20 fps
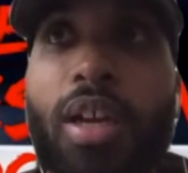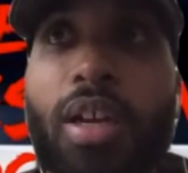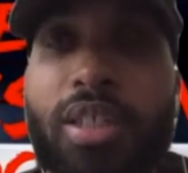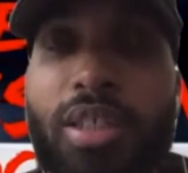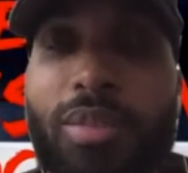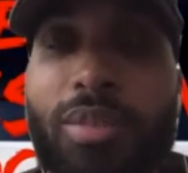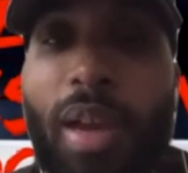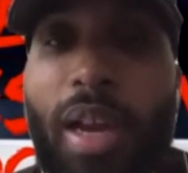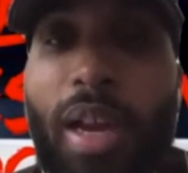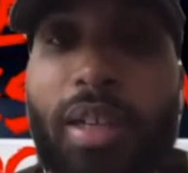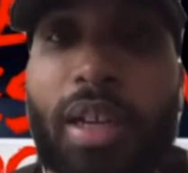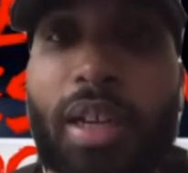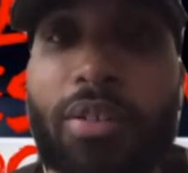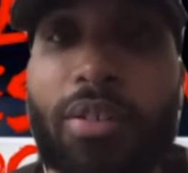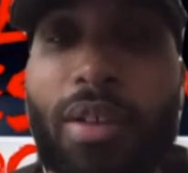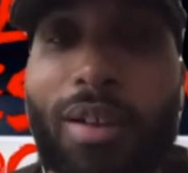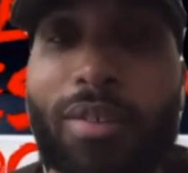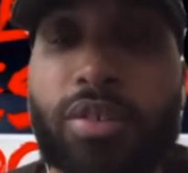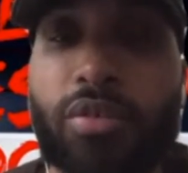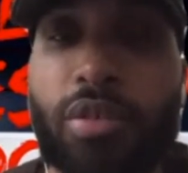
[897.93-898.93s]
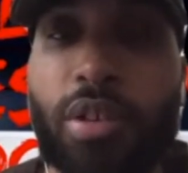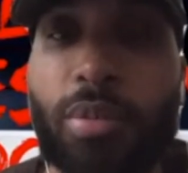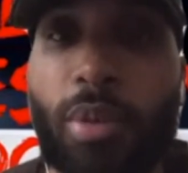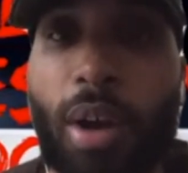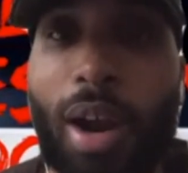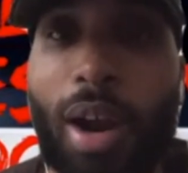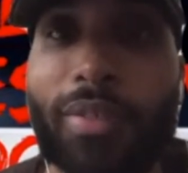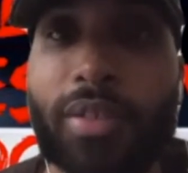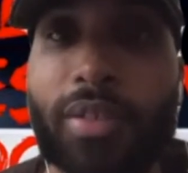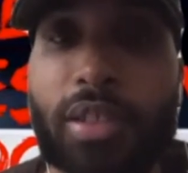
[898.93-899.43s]
SmackDown, you have Street
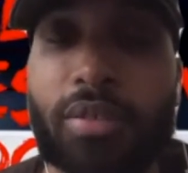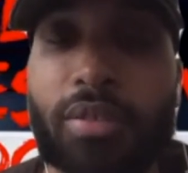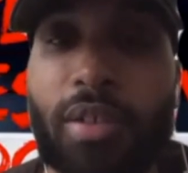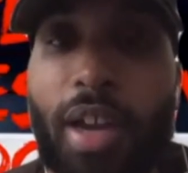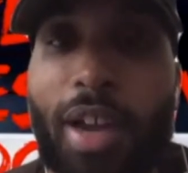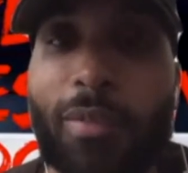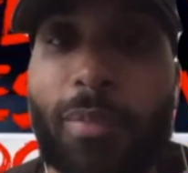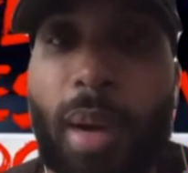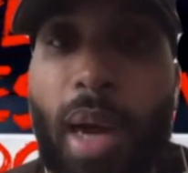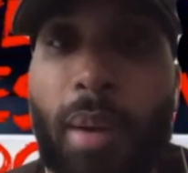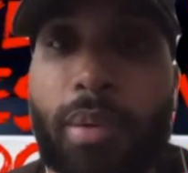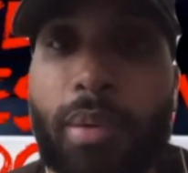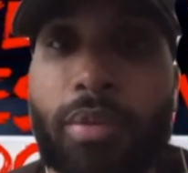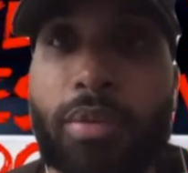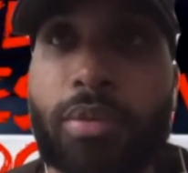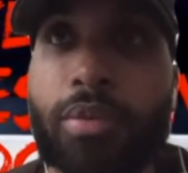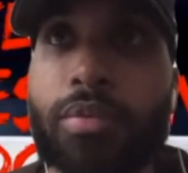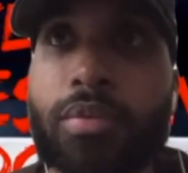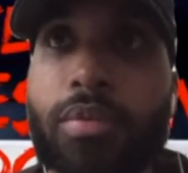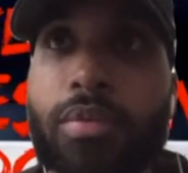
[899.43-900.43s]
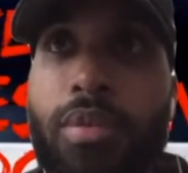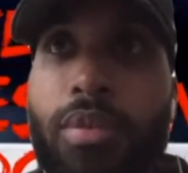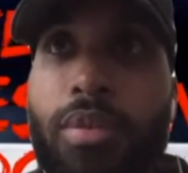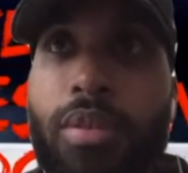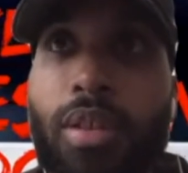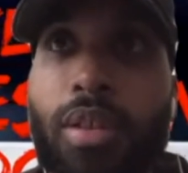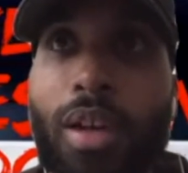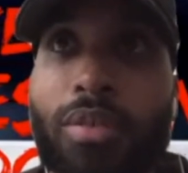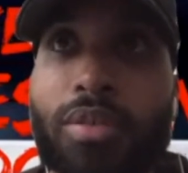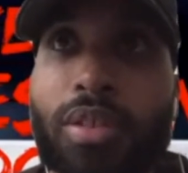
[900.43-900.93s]
Profits, you have Bobby Roode,
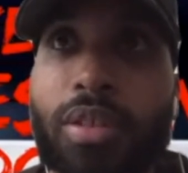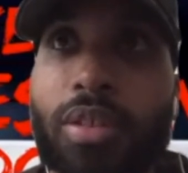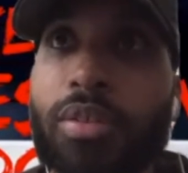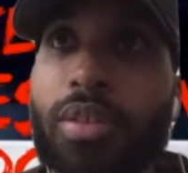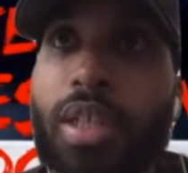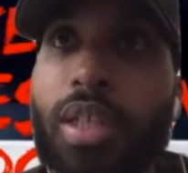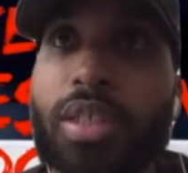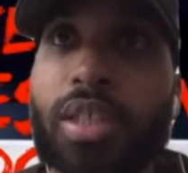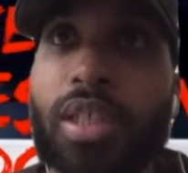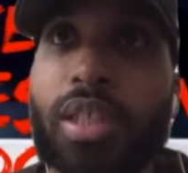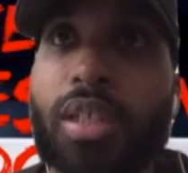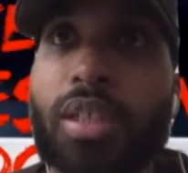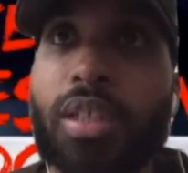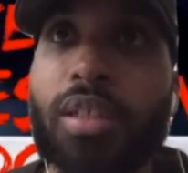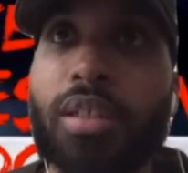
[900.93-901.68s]
and Dolph Ziggler. That's it.